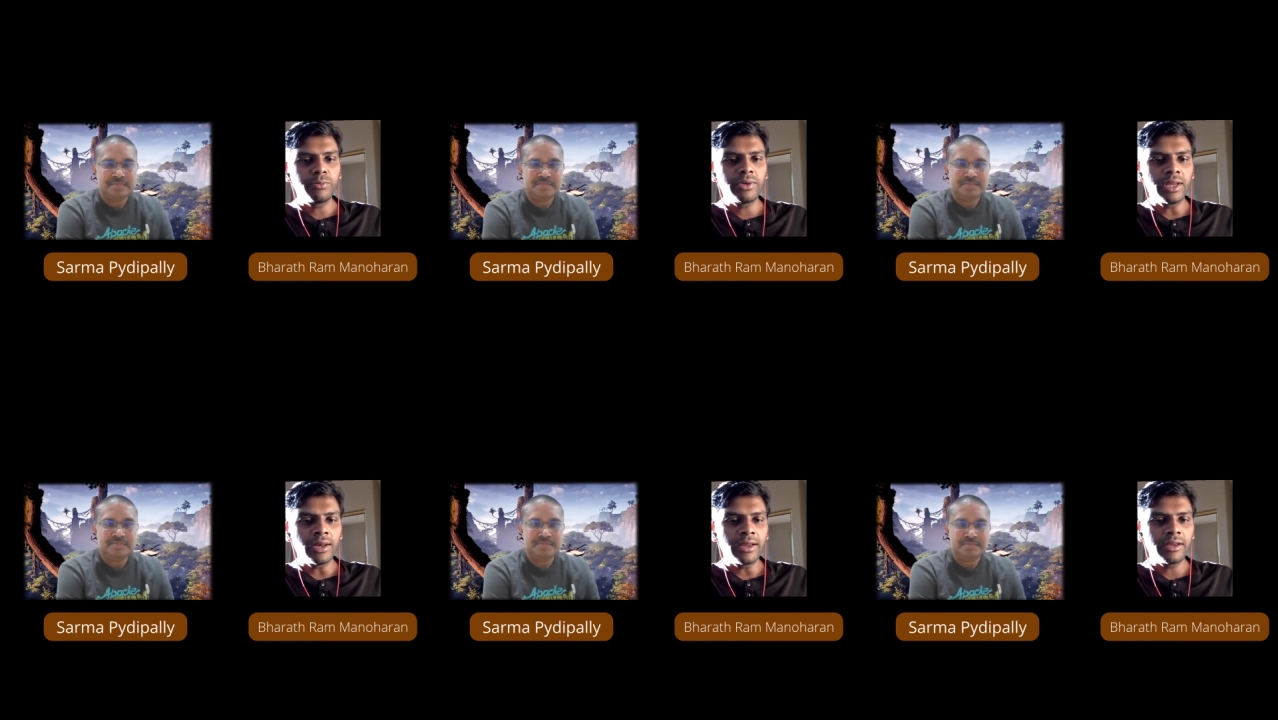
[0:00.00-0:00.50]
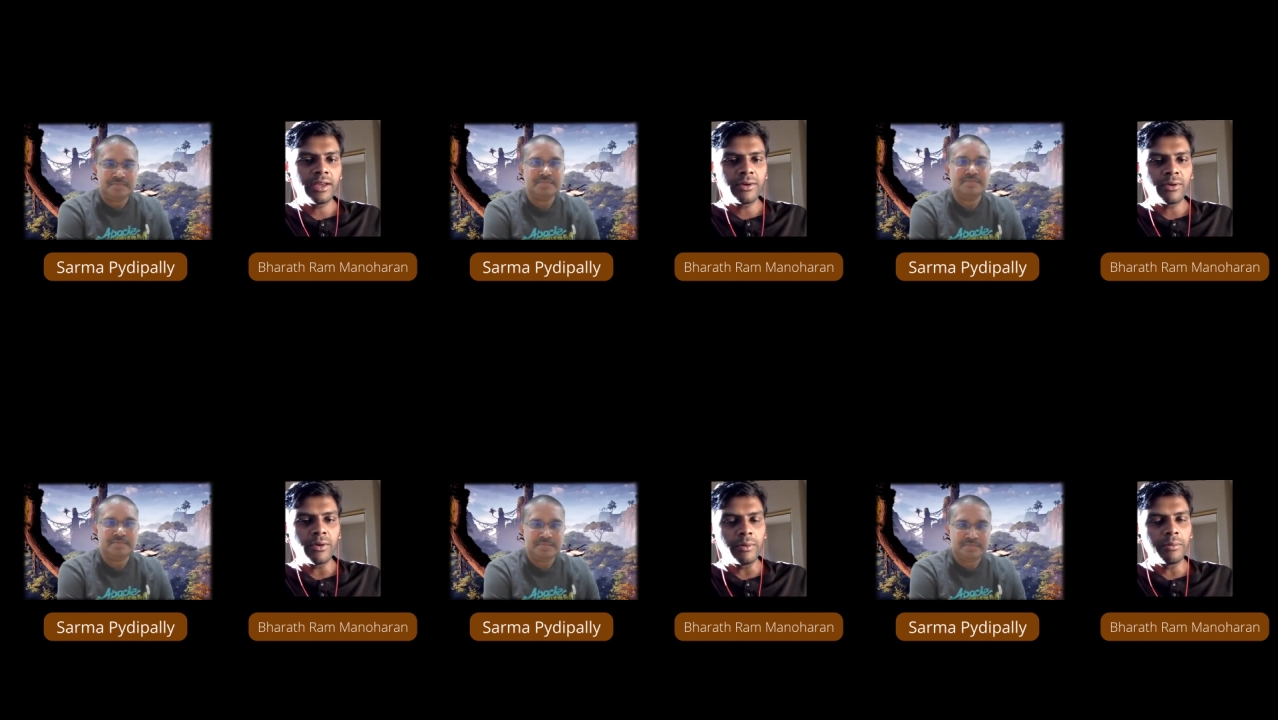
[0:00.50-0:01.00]
Speaker 1: to me like you
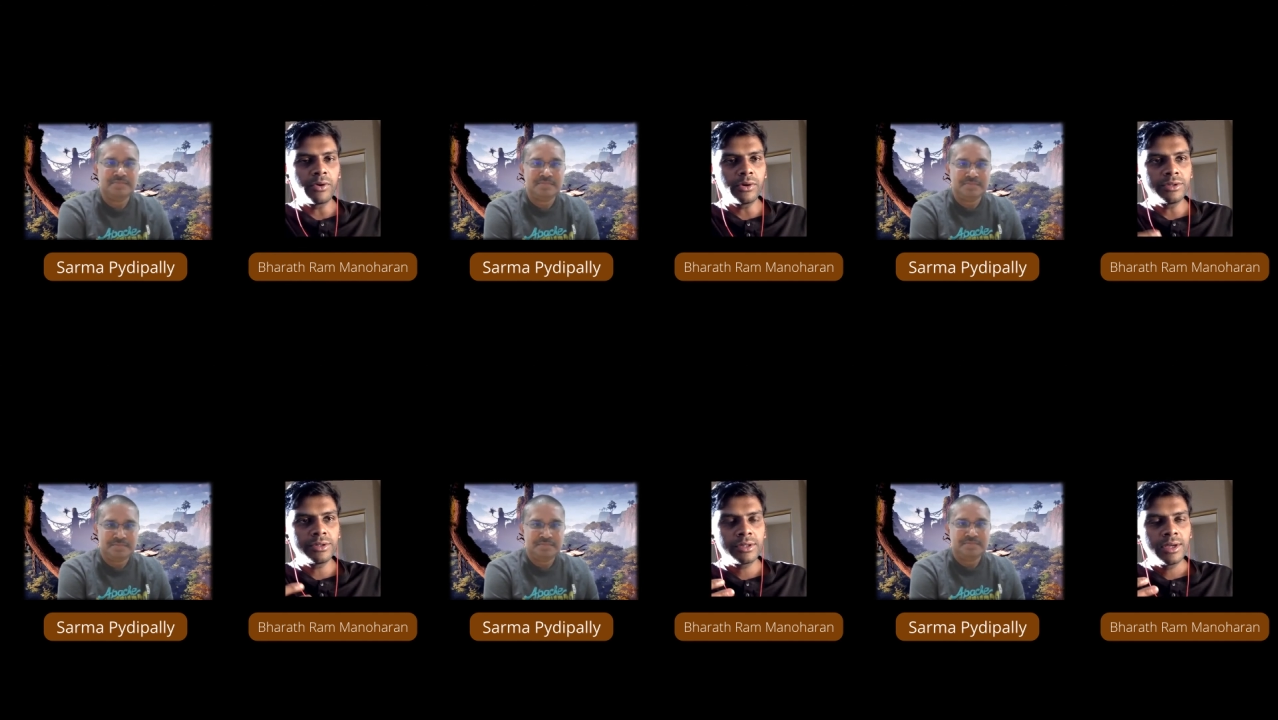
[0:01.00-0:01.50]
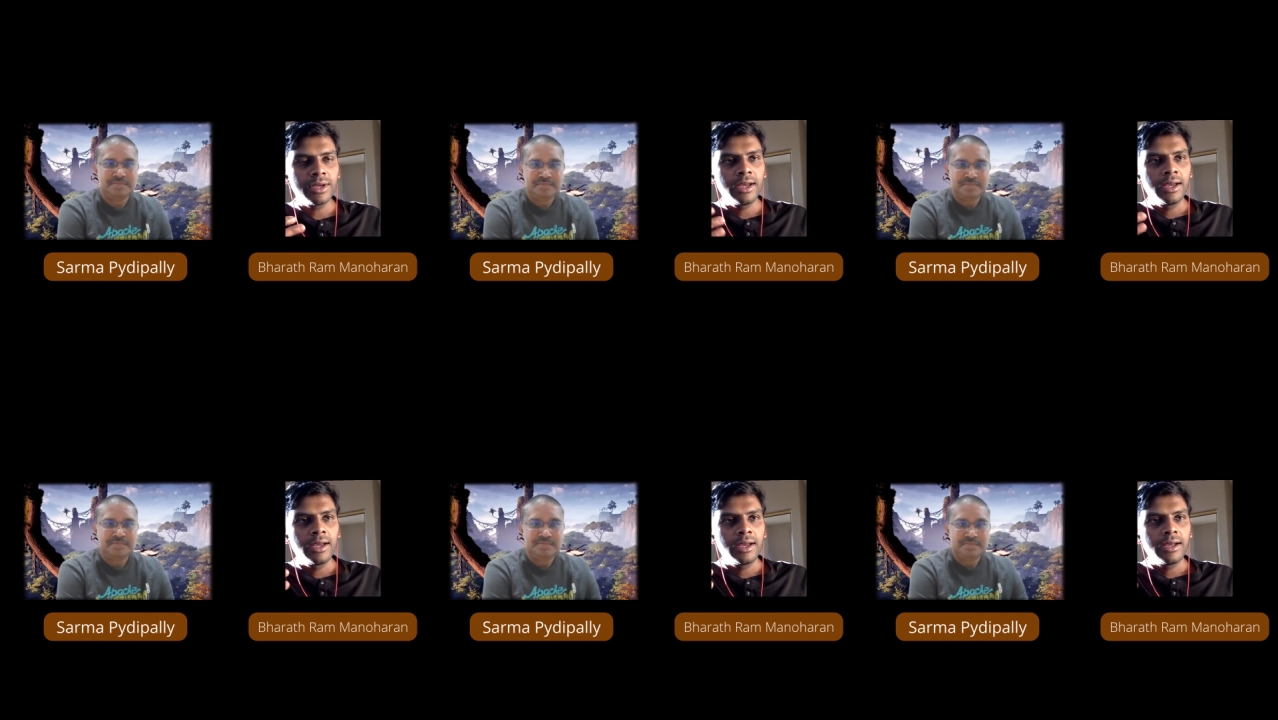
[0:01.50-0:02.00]
know because
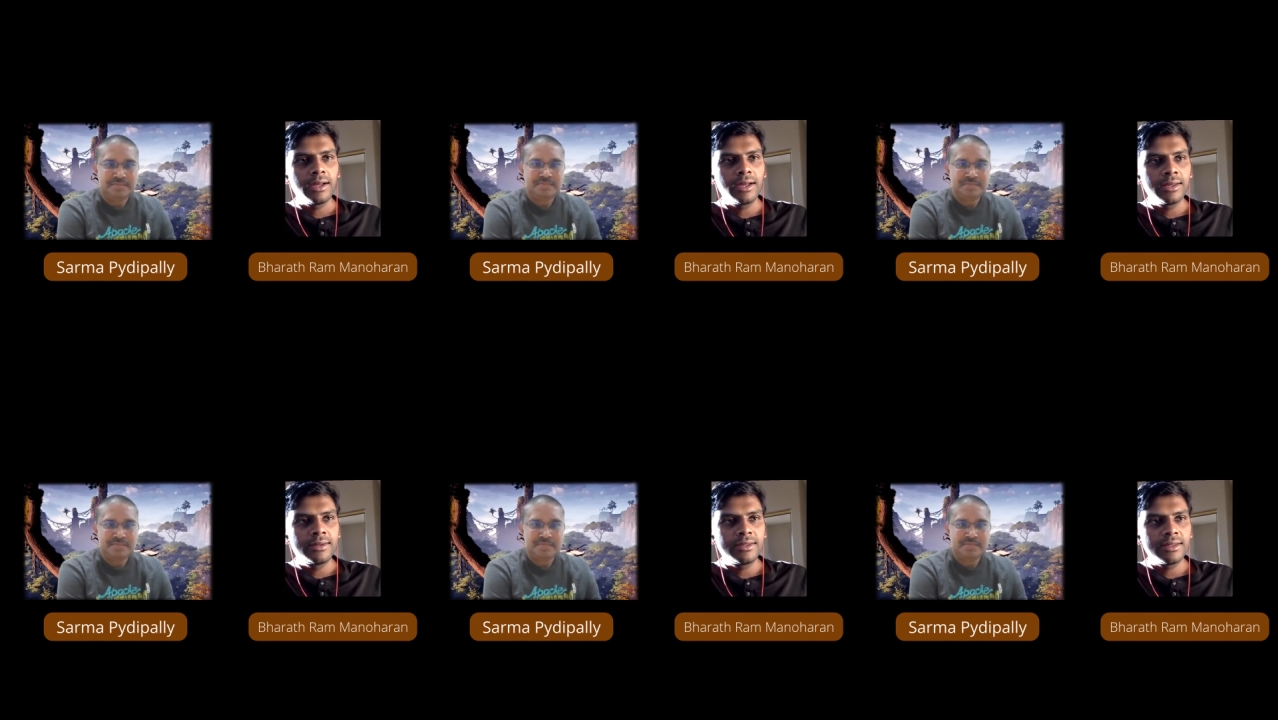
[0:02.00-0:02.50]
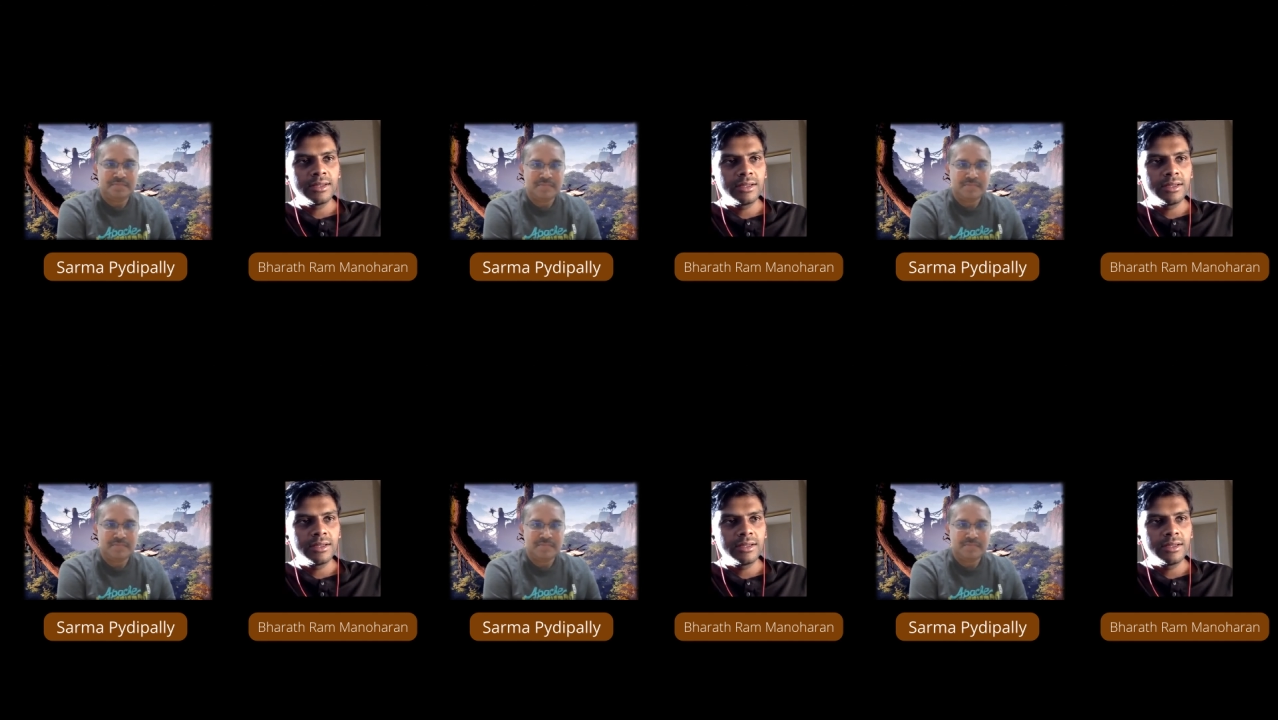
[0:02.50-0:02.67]
it's